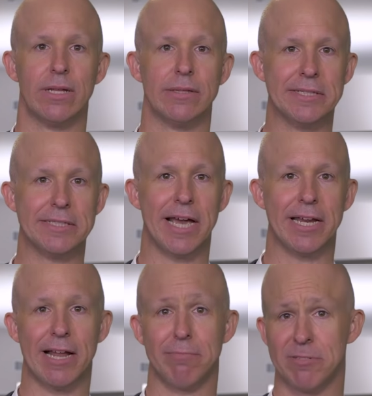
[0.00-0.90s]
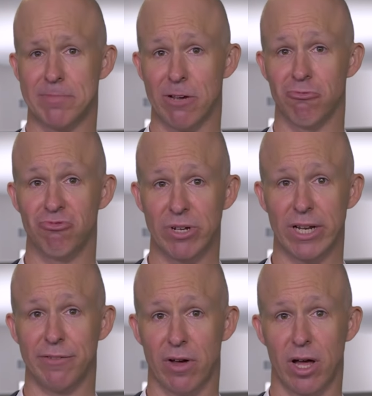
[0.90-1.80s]
This ended up to be a
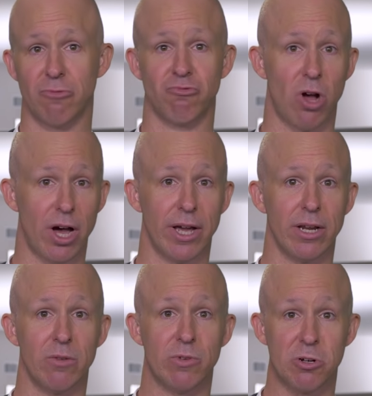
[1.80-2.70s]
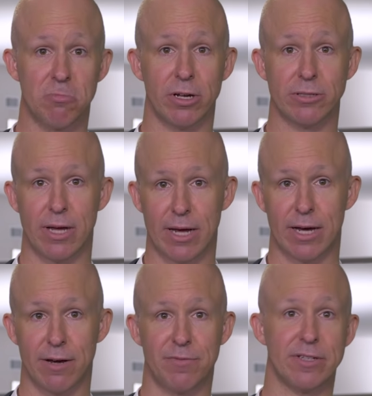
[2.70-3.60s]
really violent riot, where almost
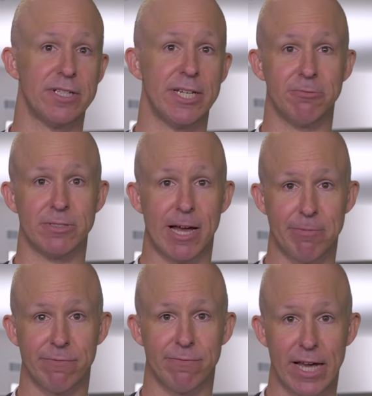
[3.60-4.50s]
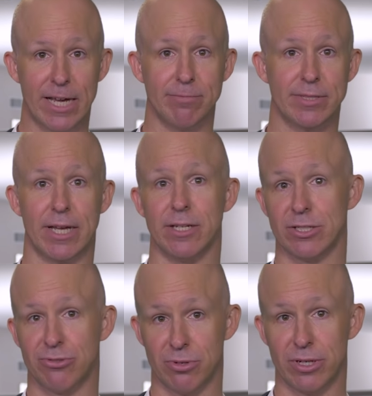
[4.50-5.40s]
half the city was up in flames and
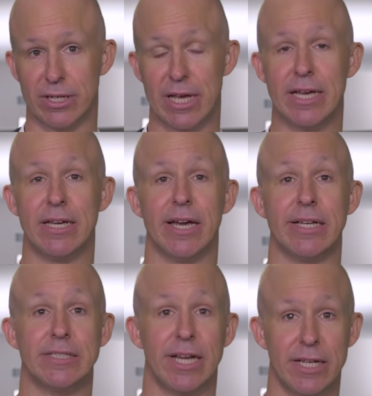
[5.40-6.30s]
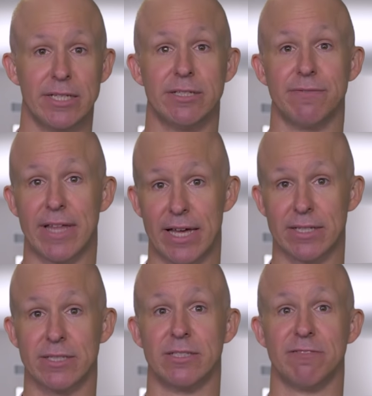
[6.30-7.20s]
destroyed, and tens of
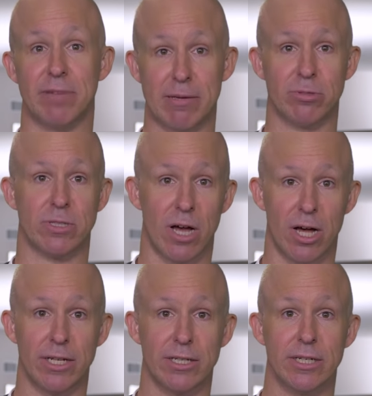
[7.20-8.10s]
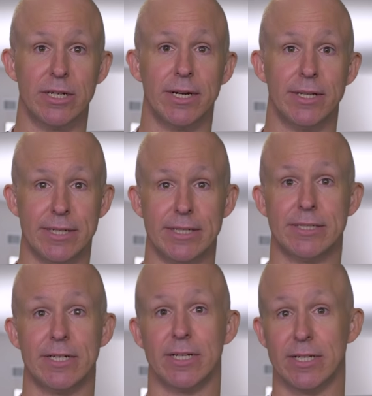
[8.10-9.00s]
thousands of people died.
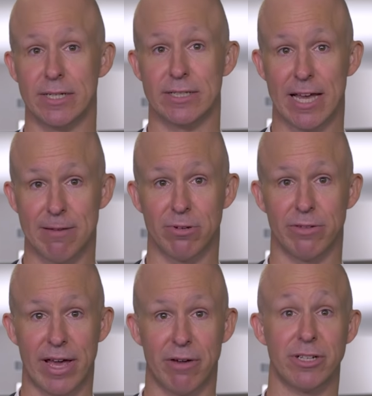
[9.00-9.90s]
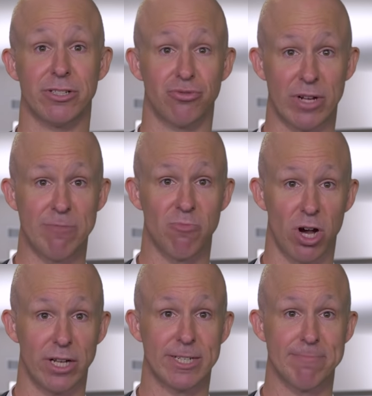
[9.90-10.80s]
This is an example of how extreme
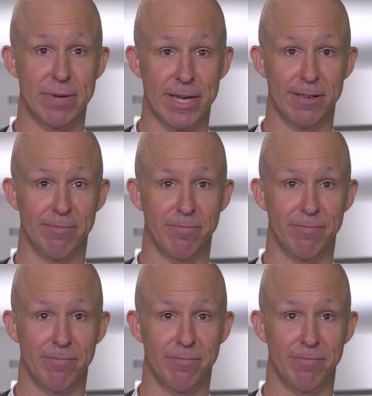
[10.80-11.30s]
riots can be.